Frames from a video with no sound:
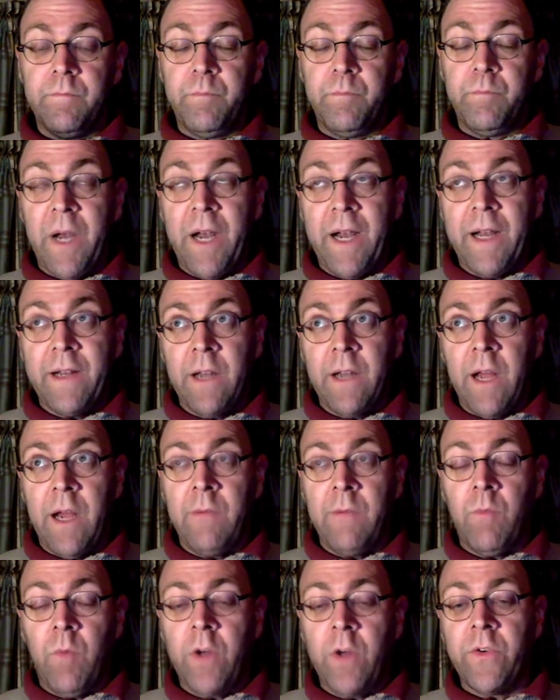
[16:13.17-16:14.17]
But
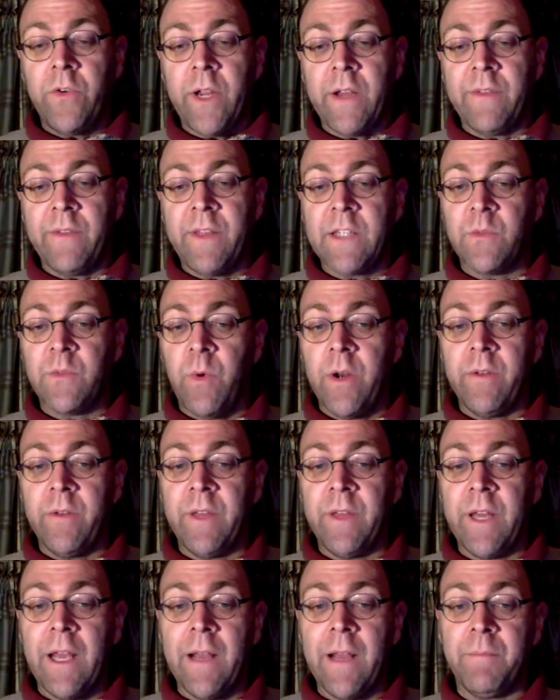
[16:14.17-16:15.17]
I'm wondering if that's one of
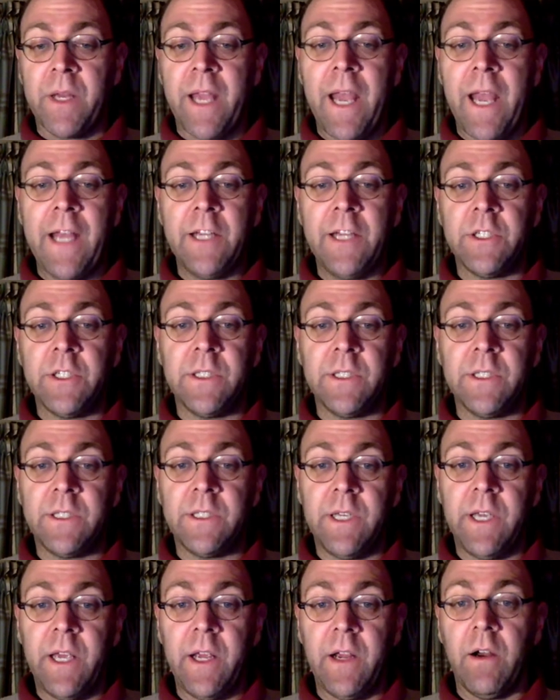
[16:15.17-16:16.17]
the
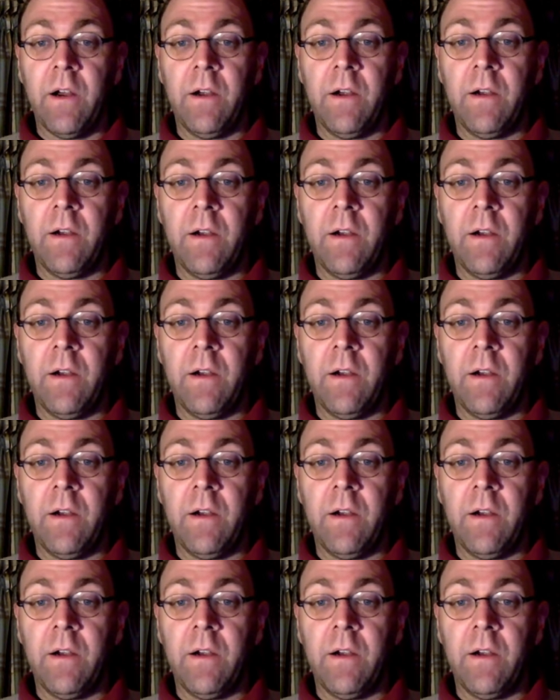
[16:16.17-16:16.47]
implications here.